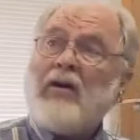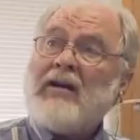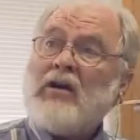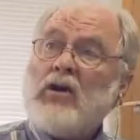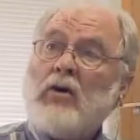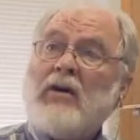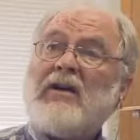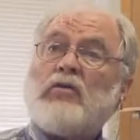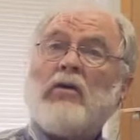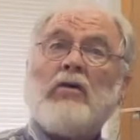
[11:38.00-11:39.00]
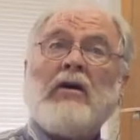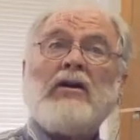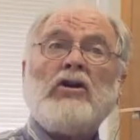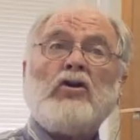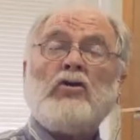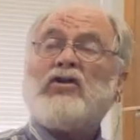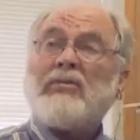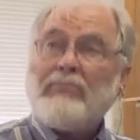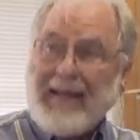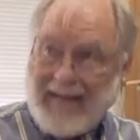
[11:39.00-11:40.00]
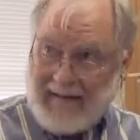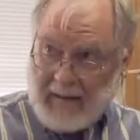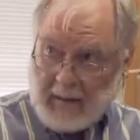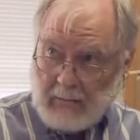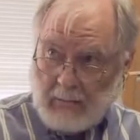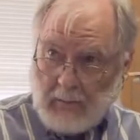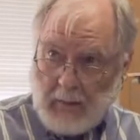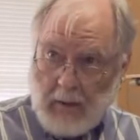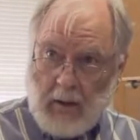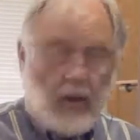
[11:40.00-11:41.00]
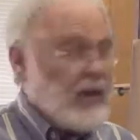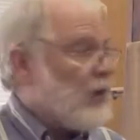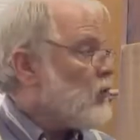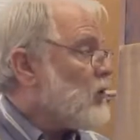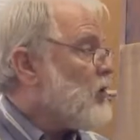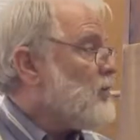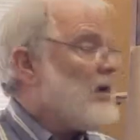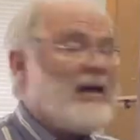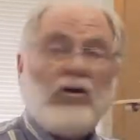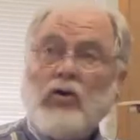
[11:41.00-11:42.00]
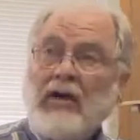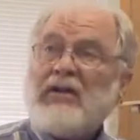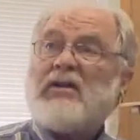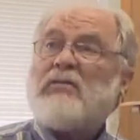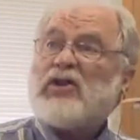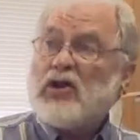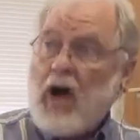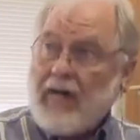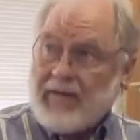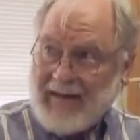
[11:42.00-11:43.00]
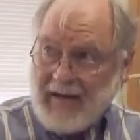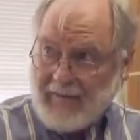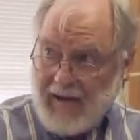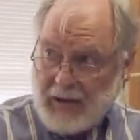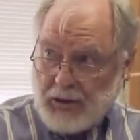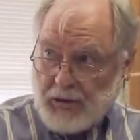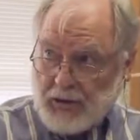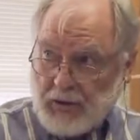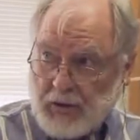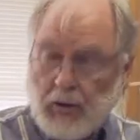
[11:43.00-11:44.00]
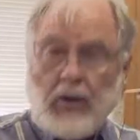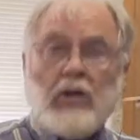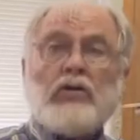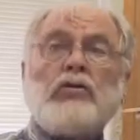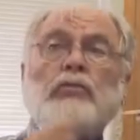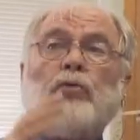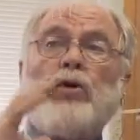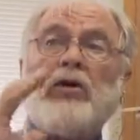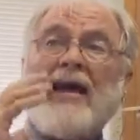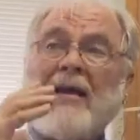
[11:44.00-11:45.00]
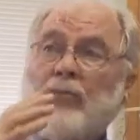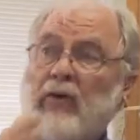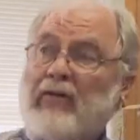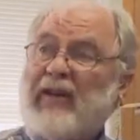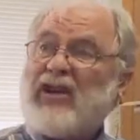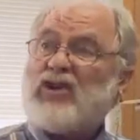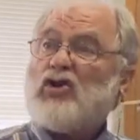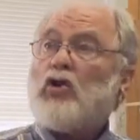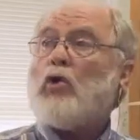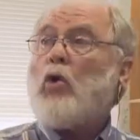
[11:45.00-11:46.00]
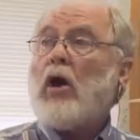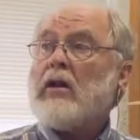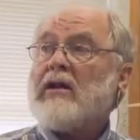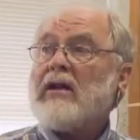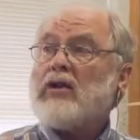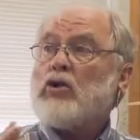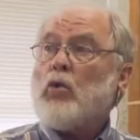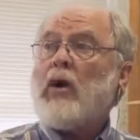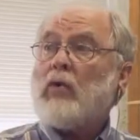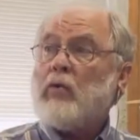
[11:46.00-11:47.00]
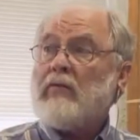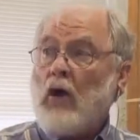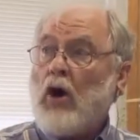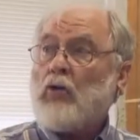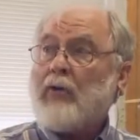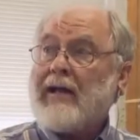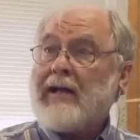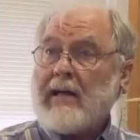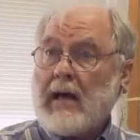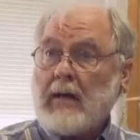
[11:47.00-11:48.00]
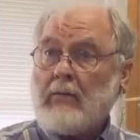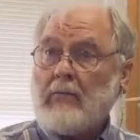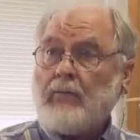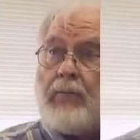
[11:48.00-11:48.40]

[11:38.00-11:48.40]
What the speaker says: going to do is we're going to do some blending, and we're going to be doing some softening of edges to put a professional quality to what we've already done.